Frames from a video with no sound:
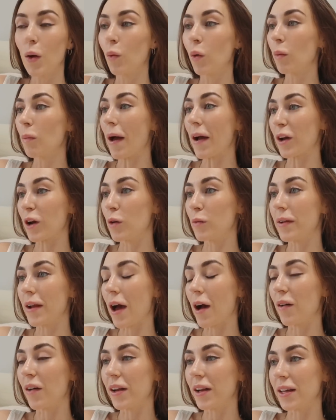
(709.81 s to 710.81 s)
We're back home
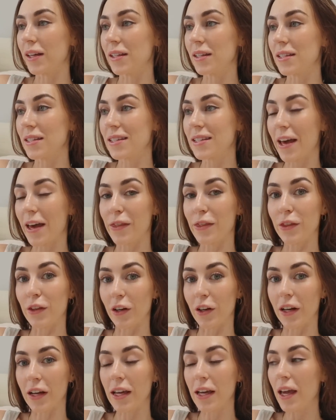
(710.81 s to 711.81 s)
now. It is
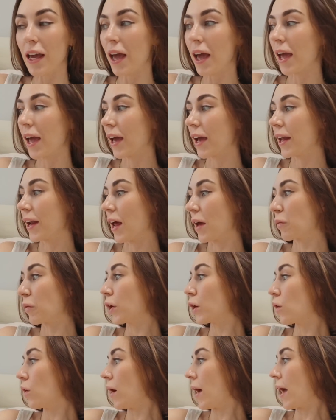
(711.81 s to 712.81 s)
10:30 and I'm
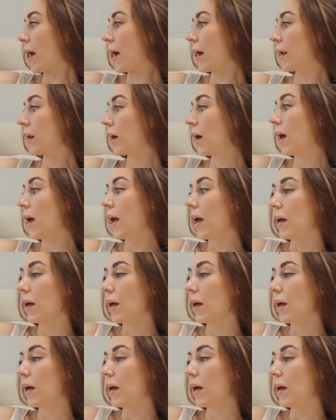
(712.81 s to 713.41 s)
gonna go ahead,